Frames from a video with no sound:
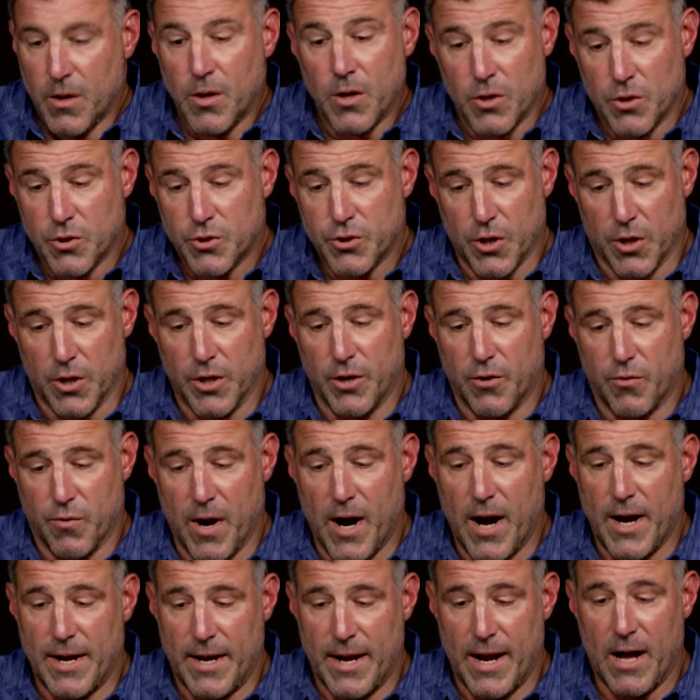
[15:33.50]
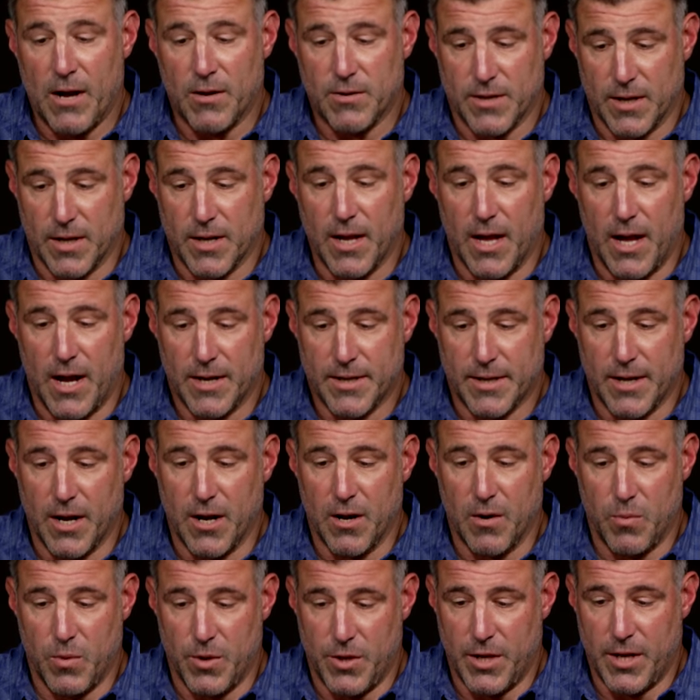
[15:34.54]
certainly grinding out the clock
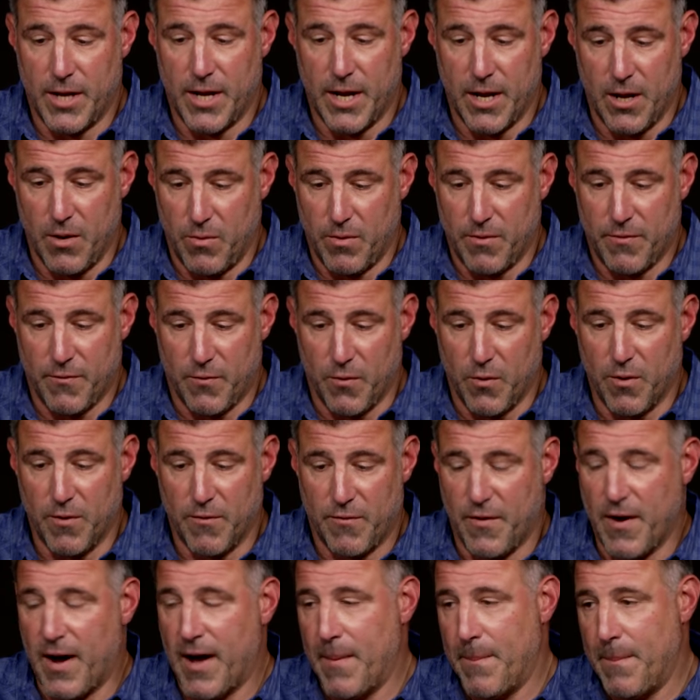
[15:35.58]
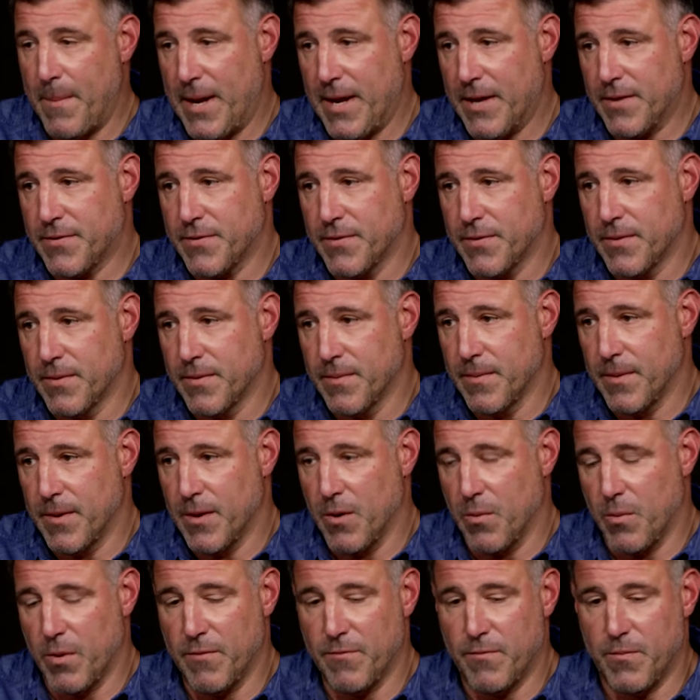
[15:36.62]
there when you get it with 4 or 5 minutes. You
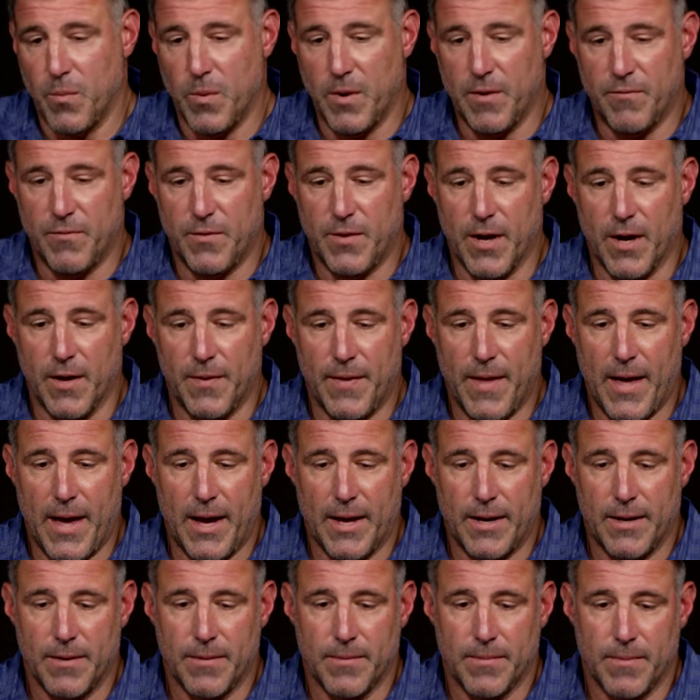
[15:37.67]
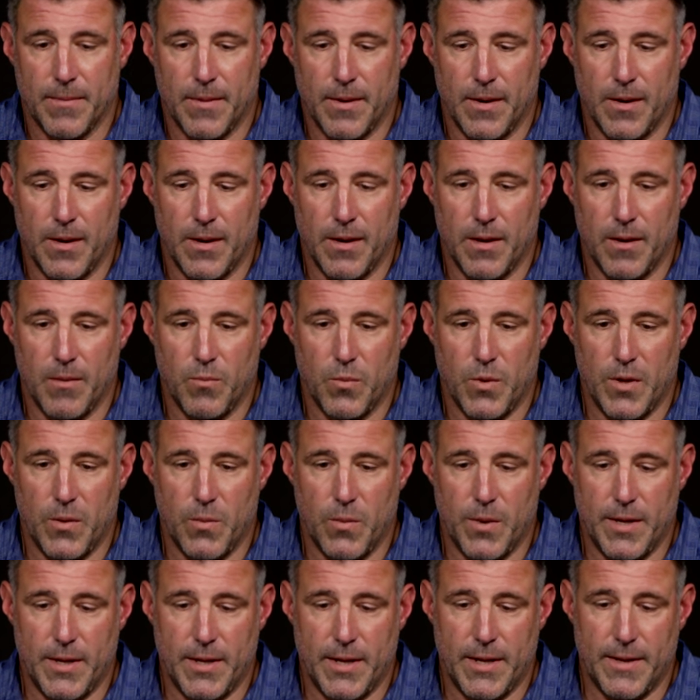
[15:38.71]
know, we've done that.
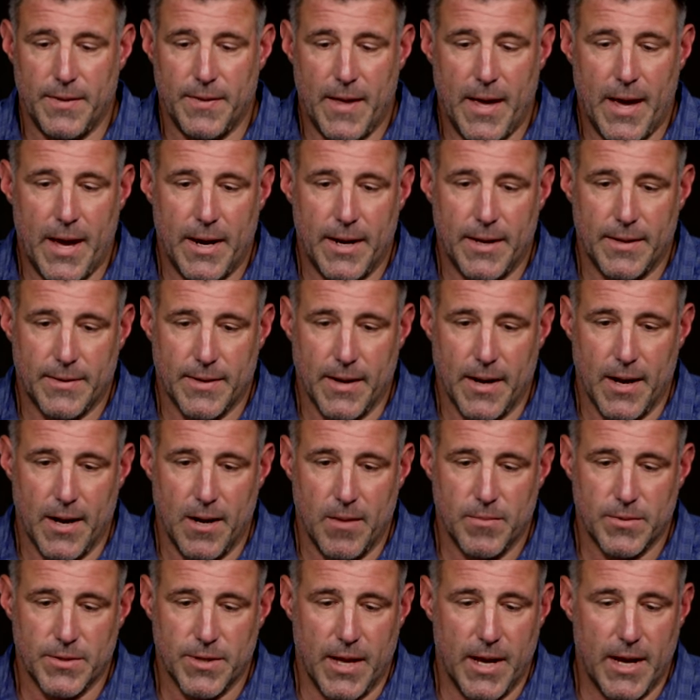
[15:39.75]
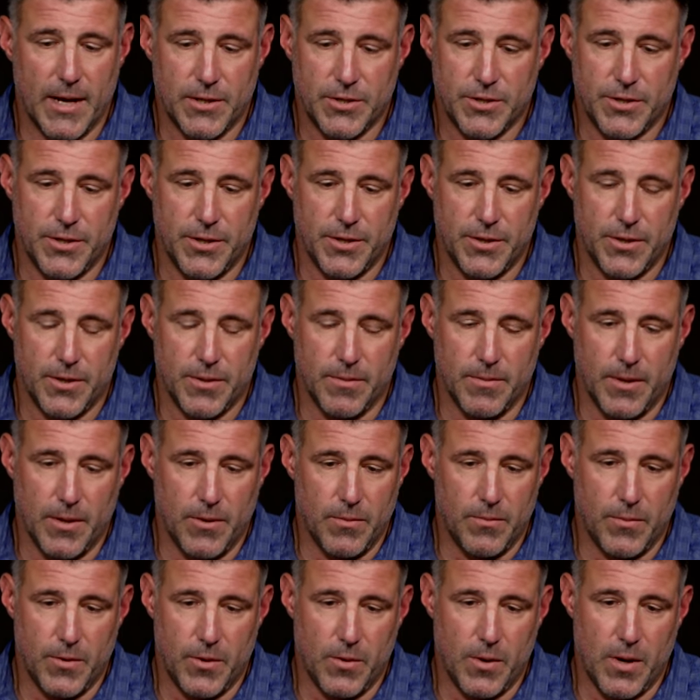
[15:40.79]
We did that at times last year. I
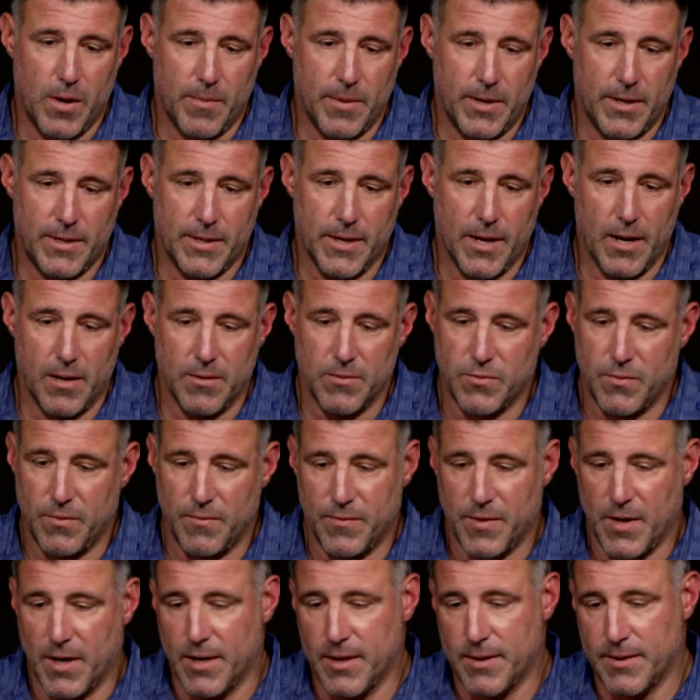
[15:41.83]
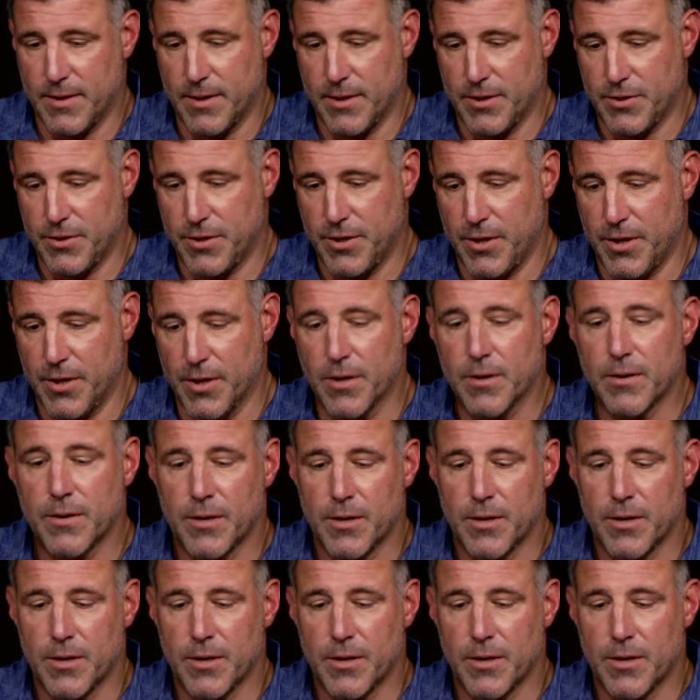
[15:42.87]
don't know how many times we've done it this year.